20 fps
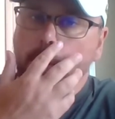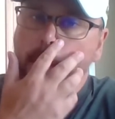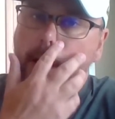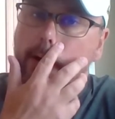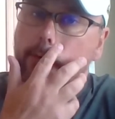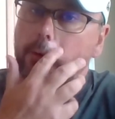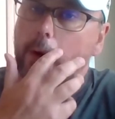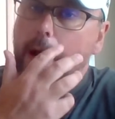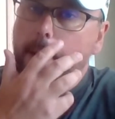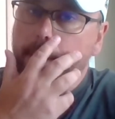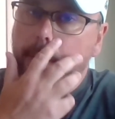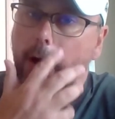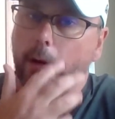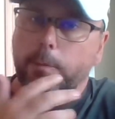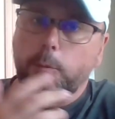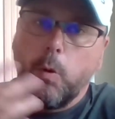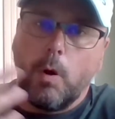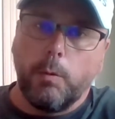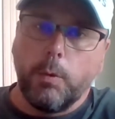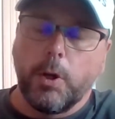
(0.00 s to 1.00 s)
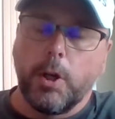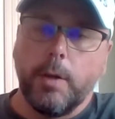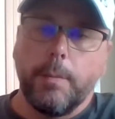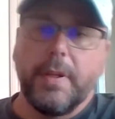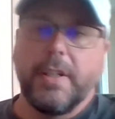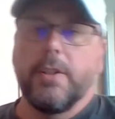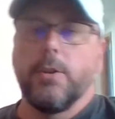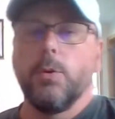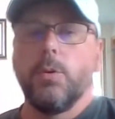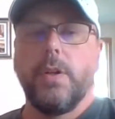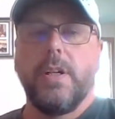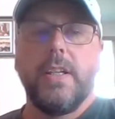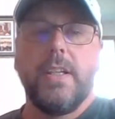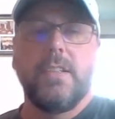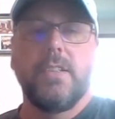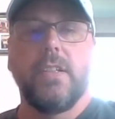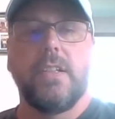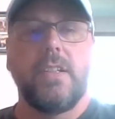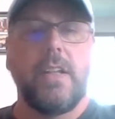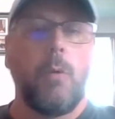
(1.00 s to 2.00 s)
go ahead and wrap up. What we're going to be doing
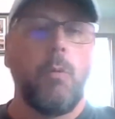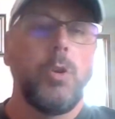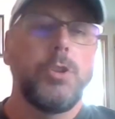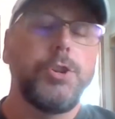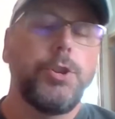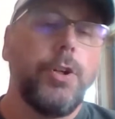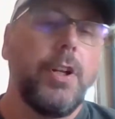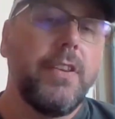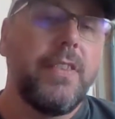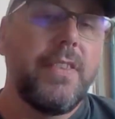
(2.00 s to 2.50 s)
is I want you